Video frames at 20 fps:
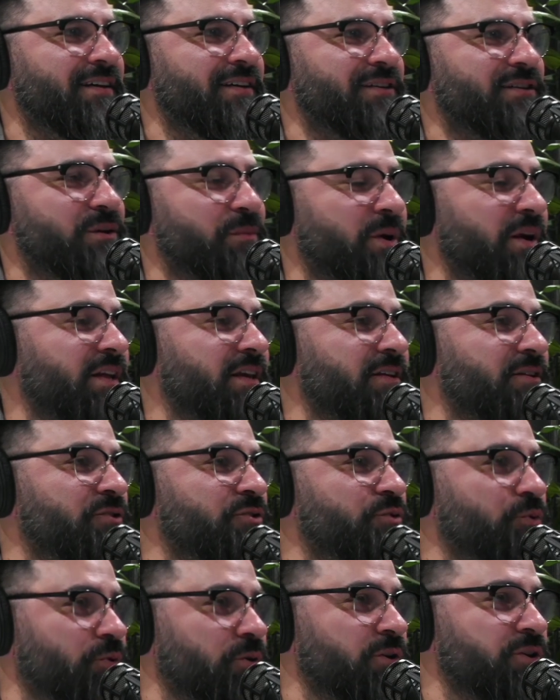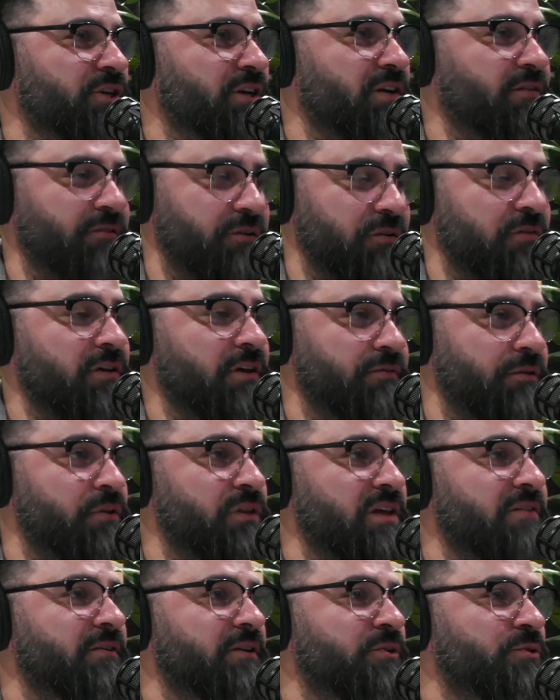somebody in Georgia, if you
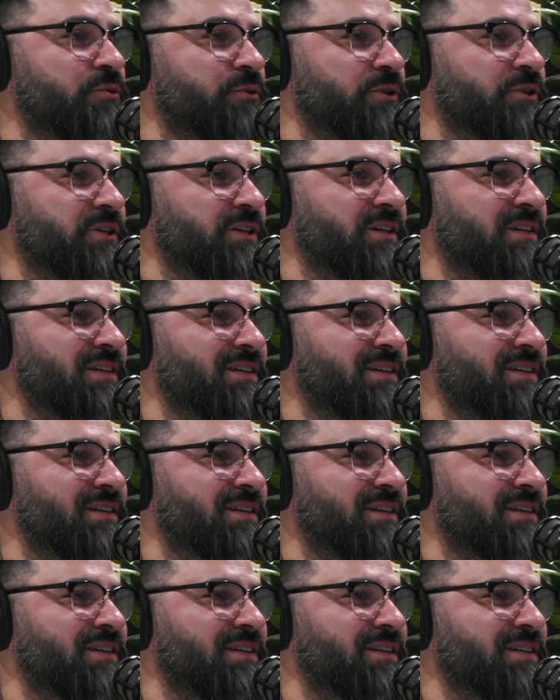live in Georgia,